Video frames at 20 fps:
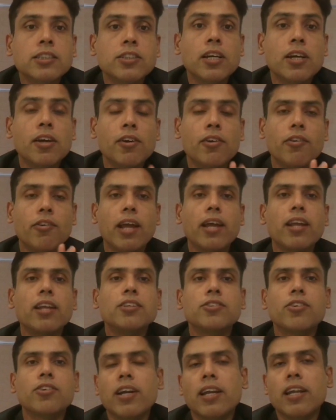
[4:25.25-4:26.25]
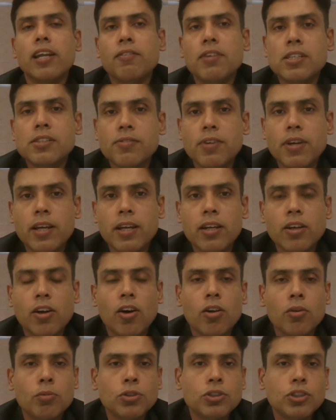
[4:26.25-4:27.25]
His triglyceride levels
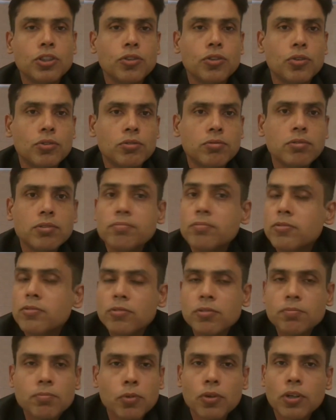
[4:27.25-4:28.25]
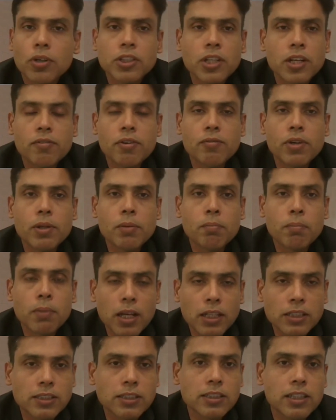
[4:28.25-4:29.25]
were almost, more
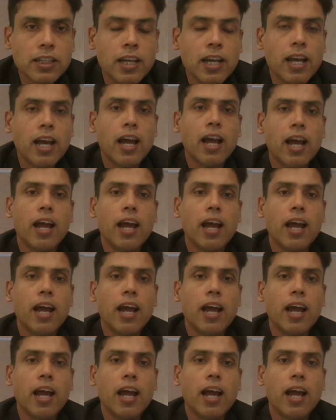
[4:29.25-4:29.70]
350 plus.